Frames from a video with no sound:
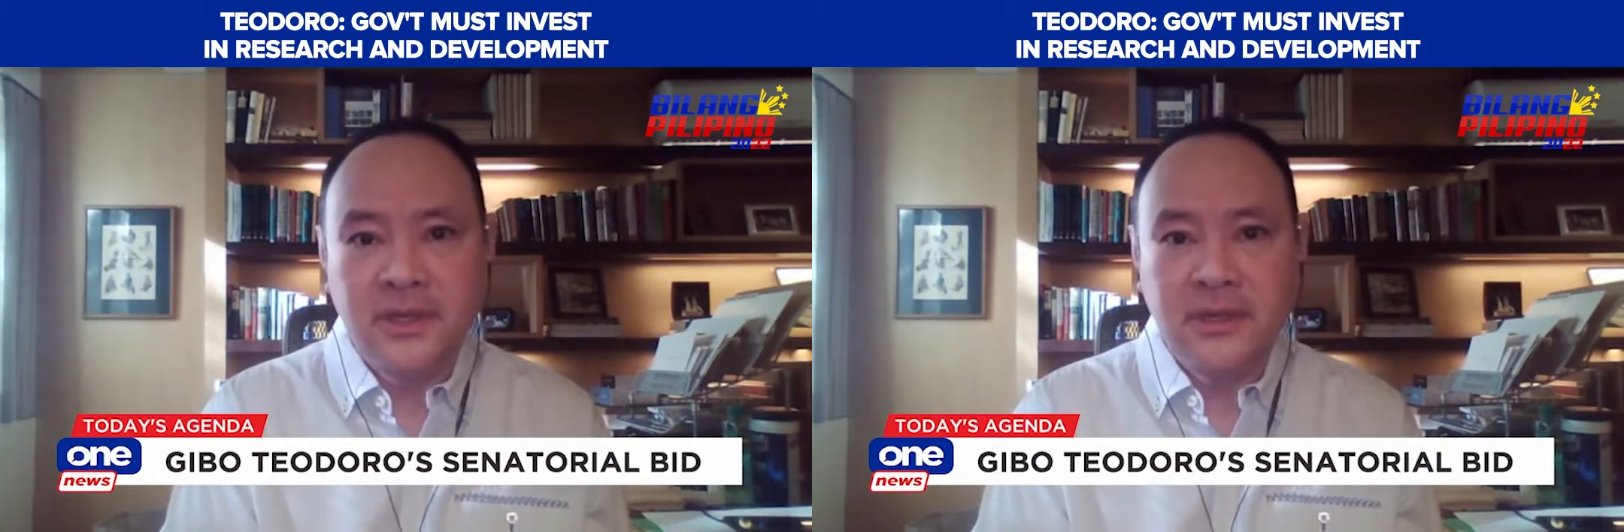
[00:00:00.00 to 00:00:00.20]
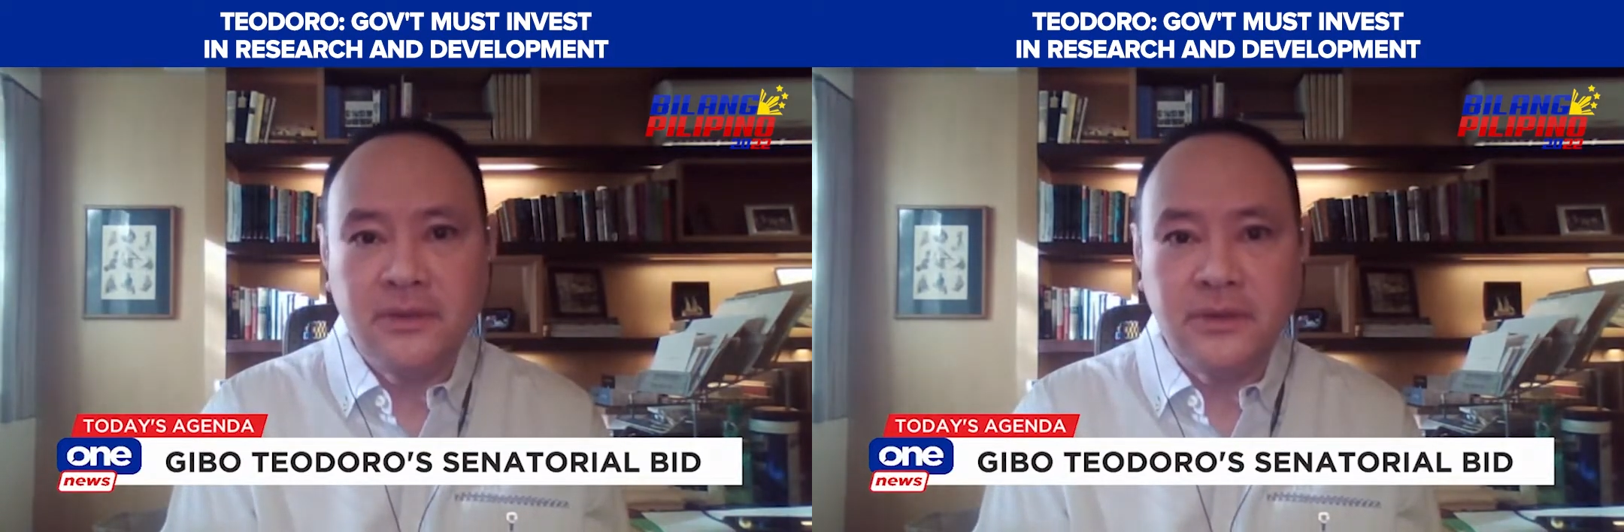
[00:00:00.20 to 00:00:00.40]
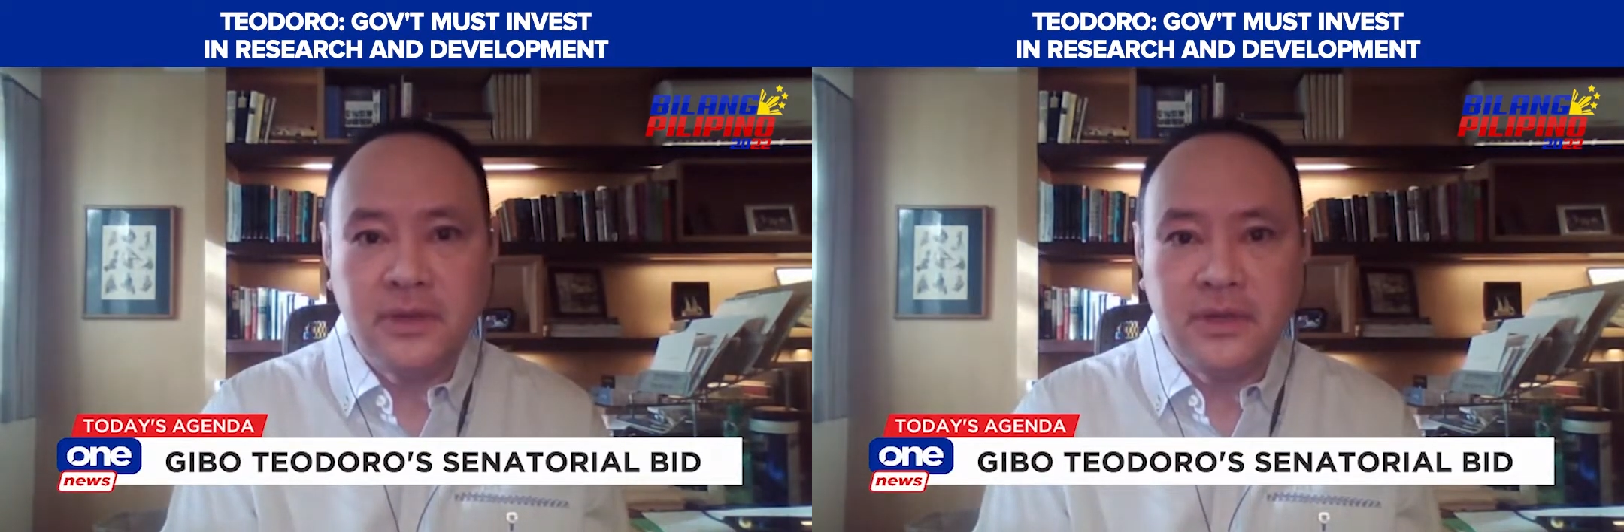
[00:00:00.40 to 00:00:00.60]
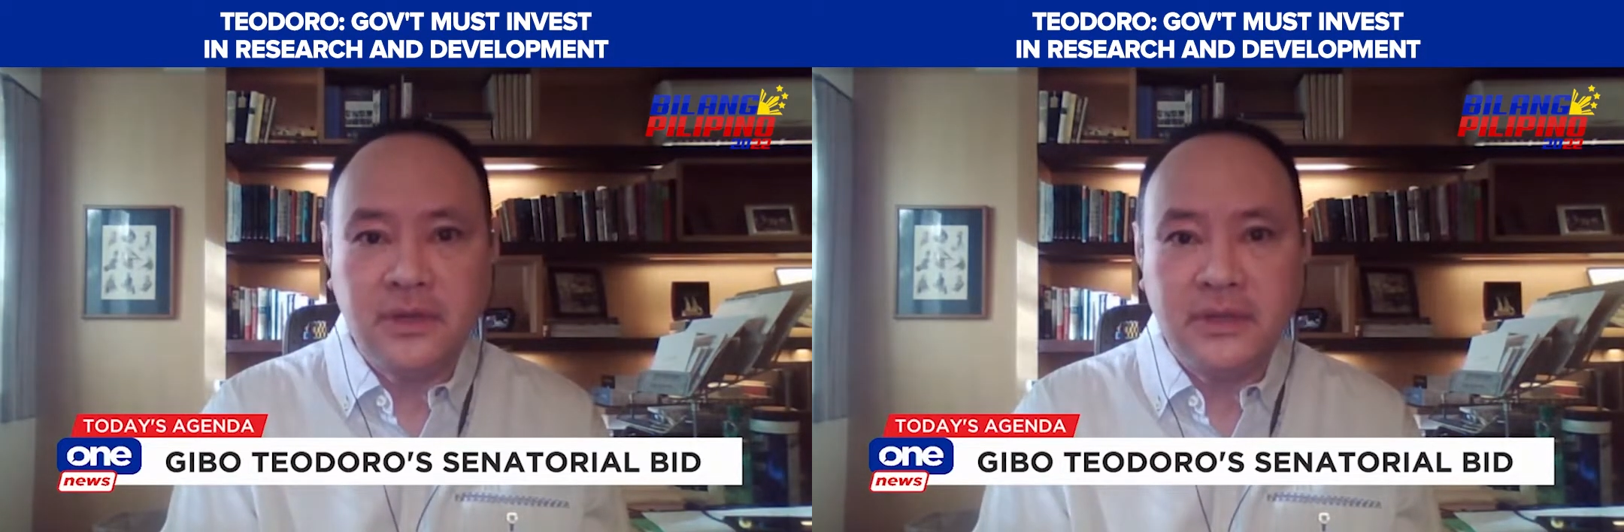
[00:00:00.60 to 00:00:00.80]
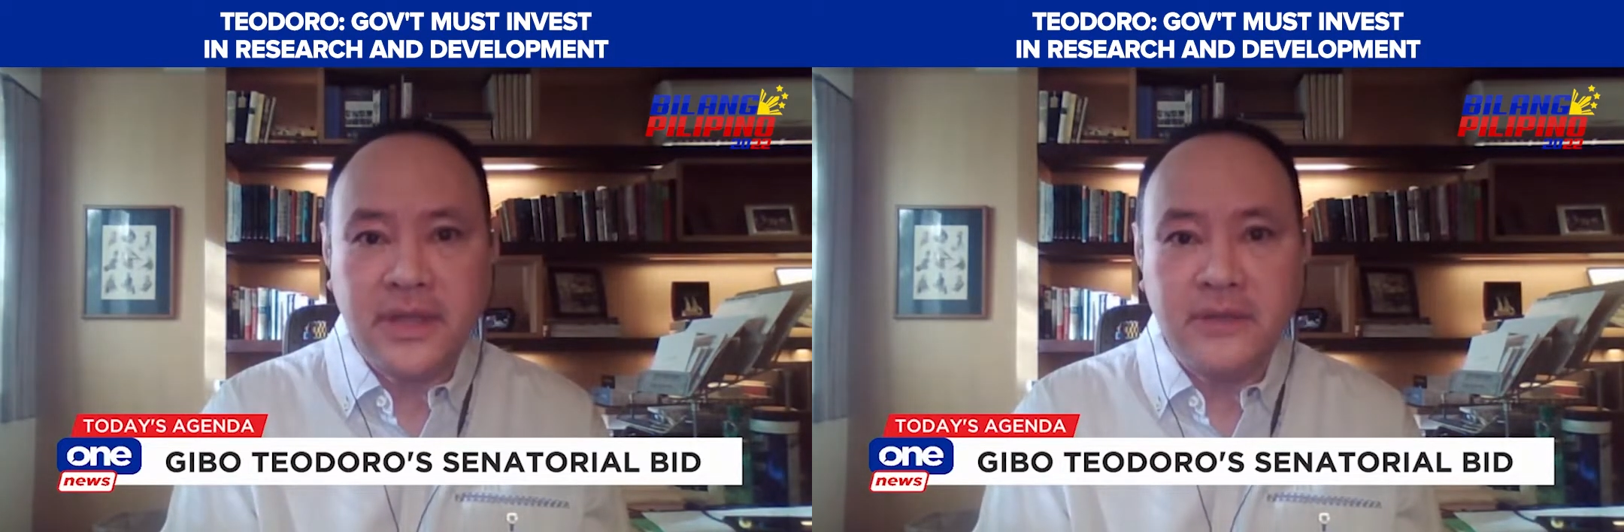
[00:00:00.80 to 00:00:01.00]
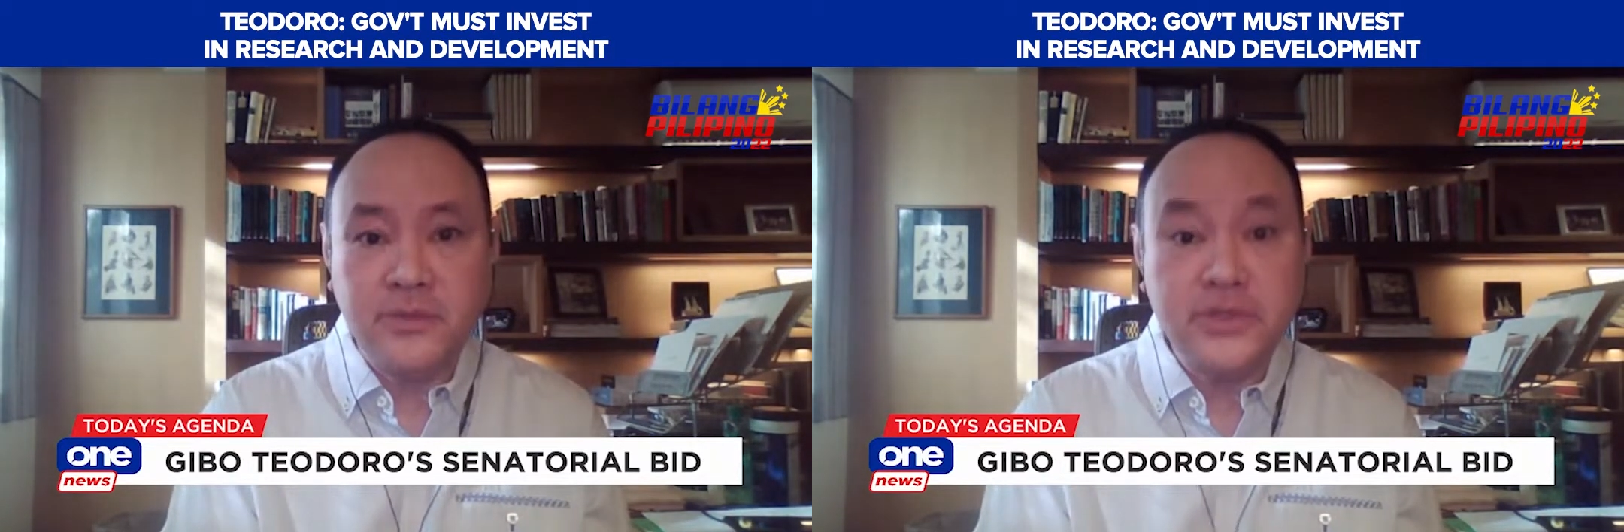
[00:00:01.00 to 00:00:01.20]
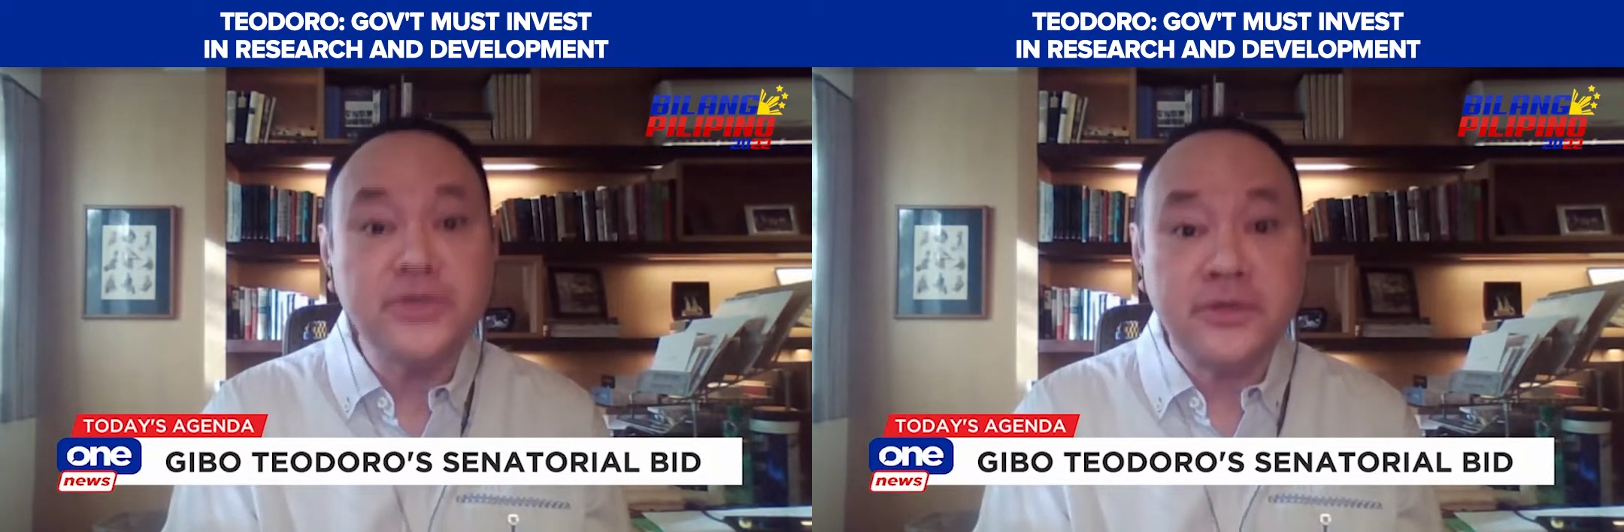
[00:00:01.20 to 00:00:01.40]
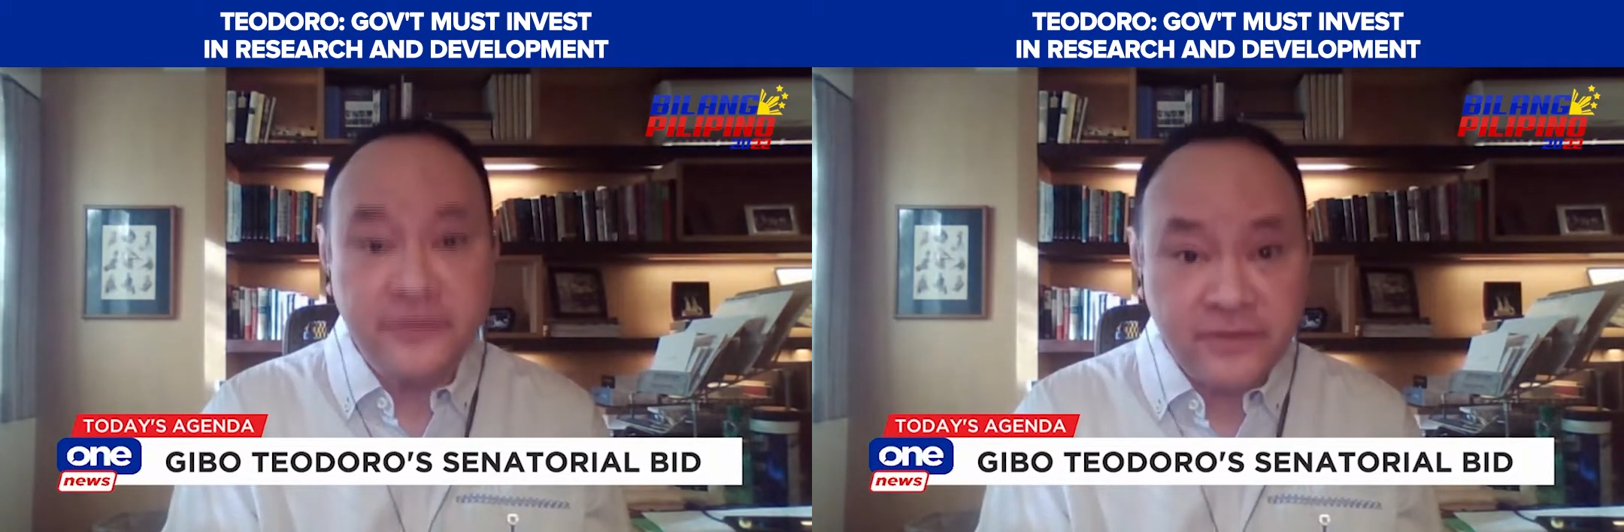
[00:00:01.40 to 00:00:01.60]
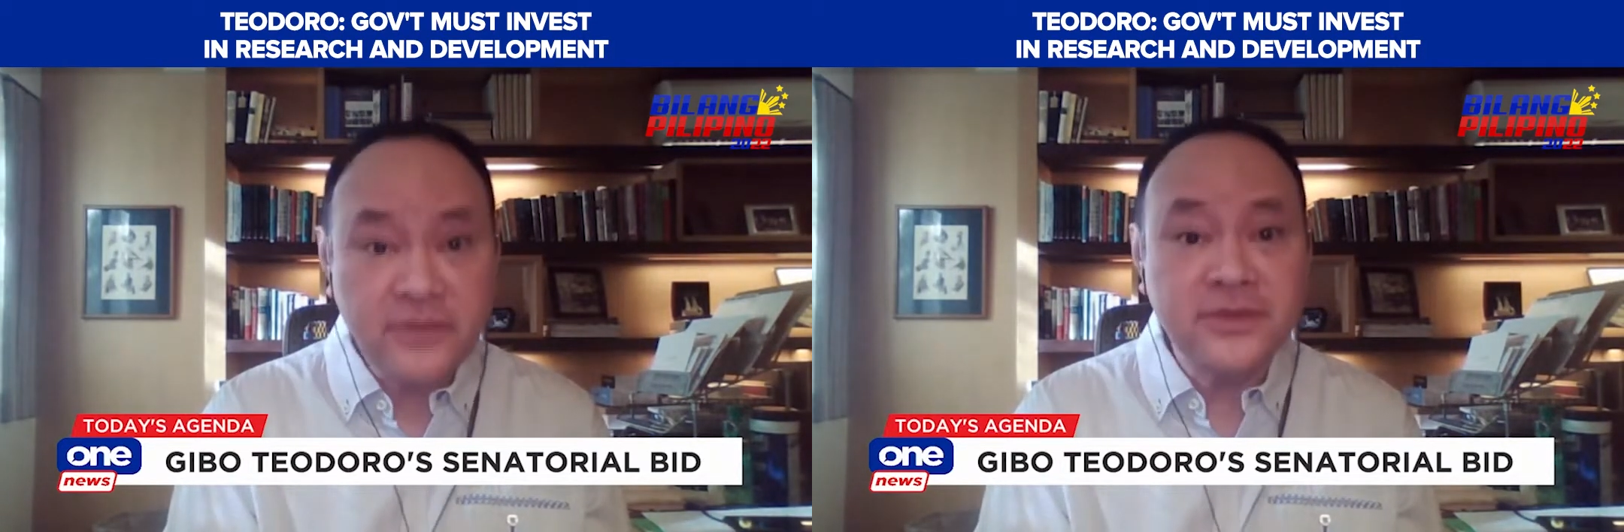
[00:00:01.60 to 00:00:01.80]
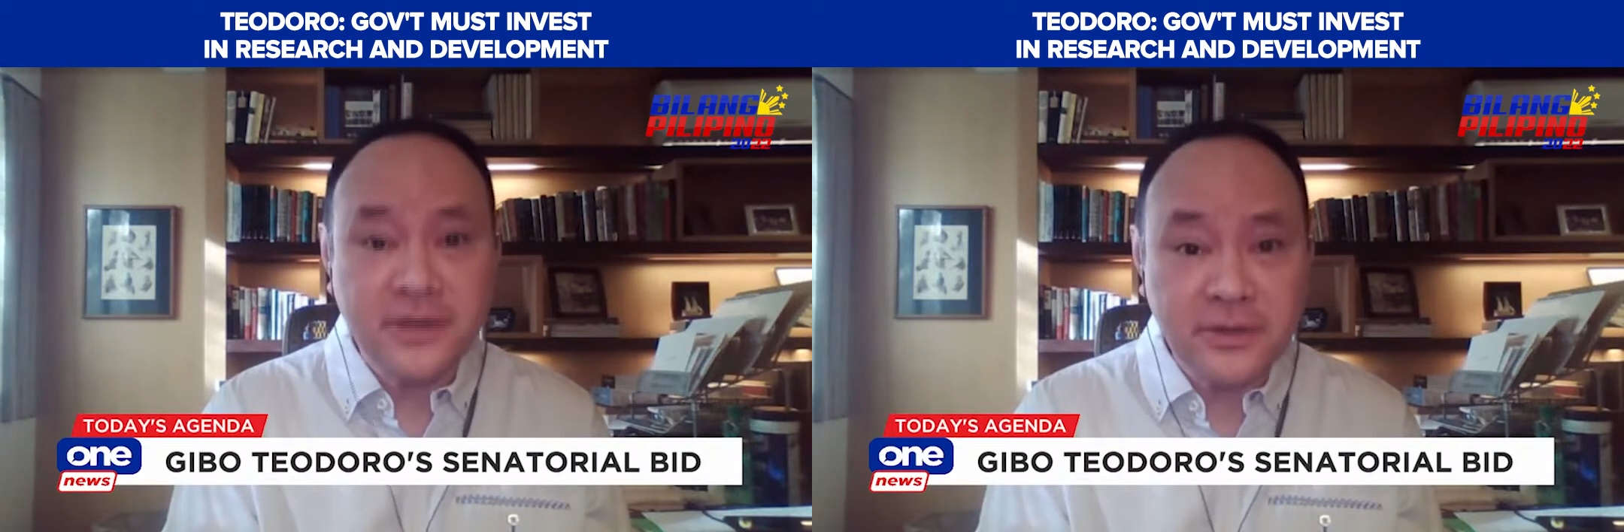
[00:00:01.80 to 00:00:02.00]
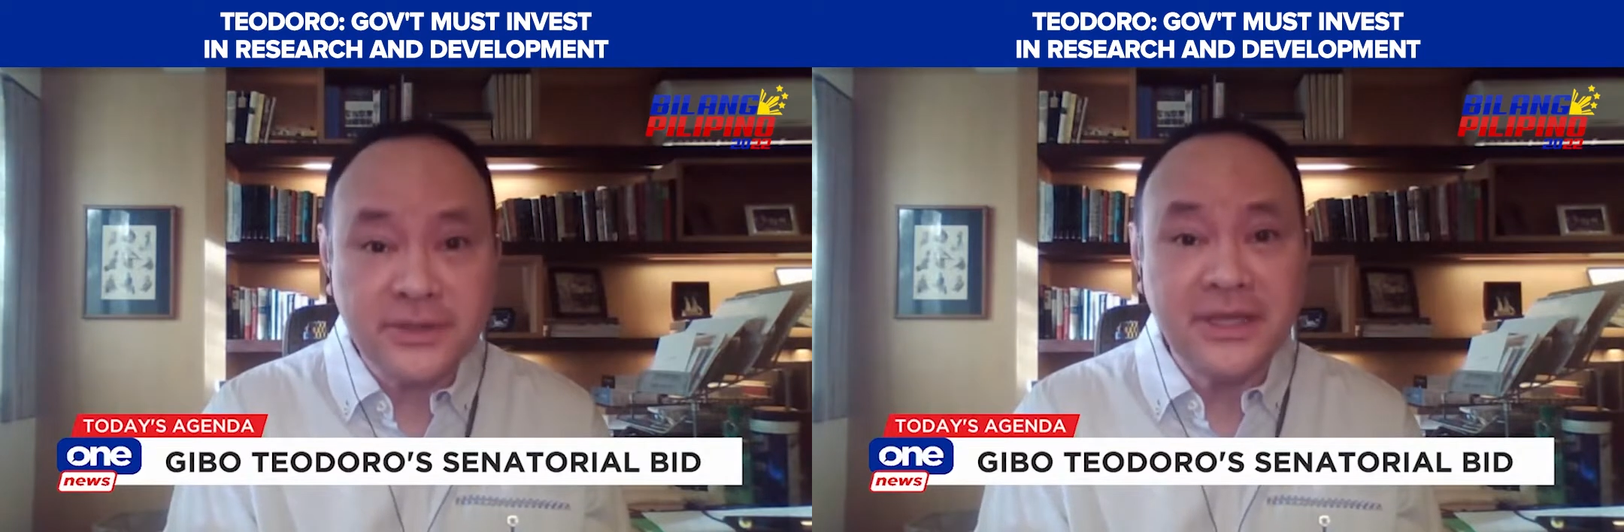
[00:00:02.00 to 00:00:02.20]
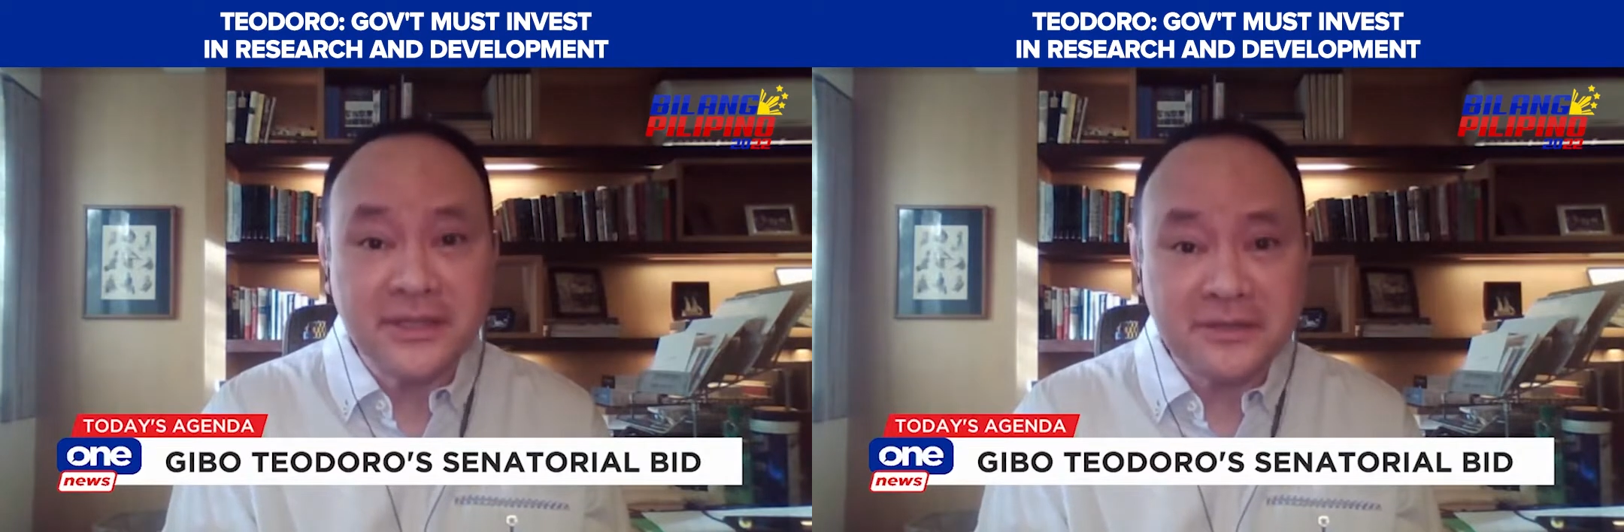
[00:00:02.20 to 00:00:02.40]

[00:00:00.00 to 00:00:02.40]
And we should review the content